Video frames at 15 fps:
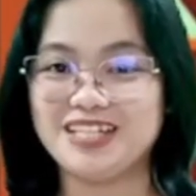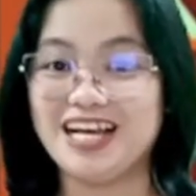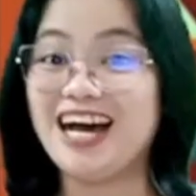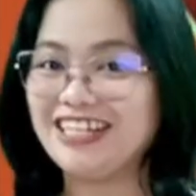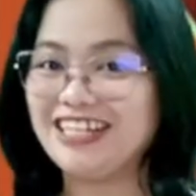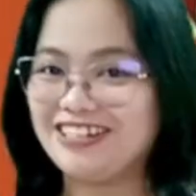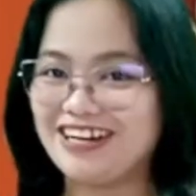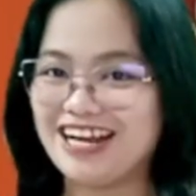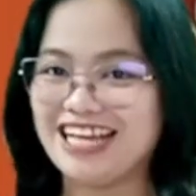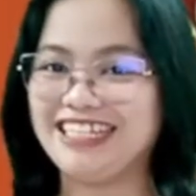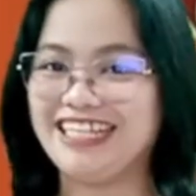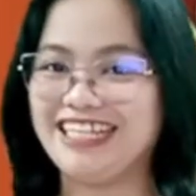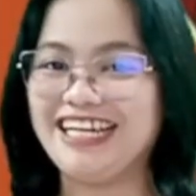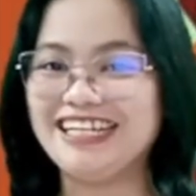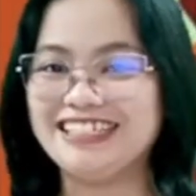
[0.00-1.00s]
Are you
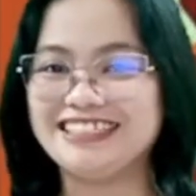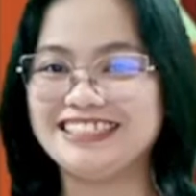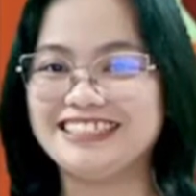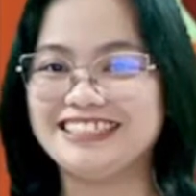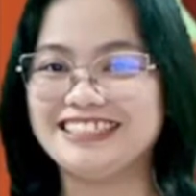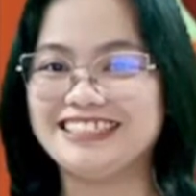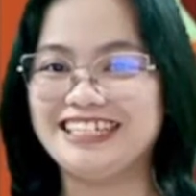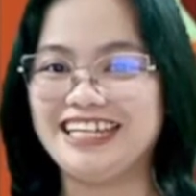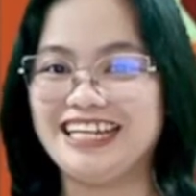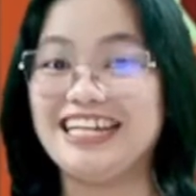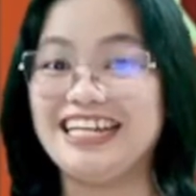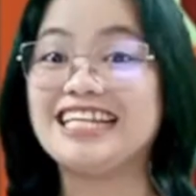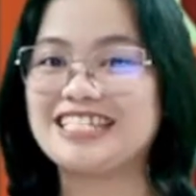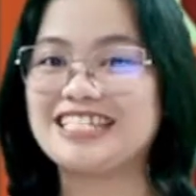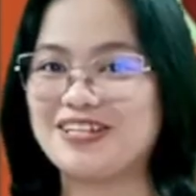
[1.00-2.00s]
ready?
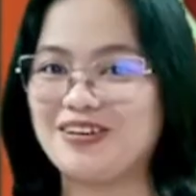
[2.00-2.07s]
Let's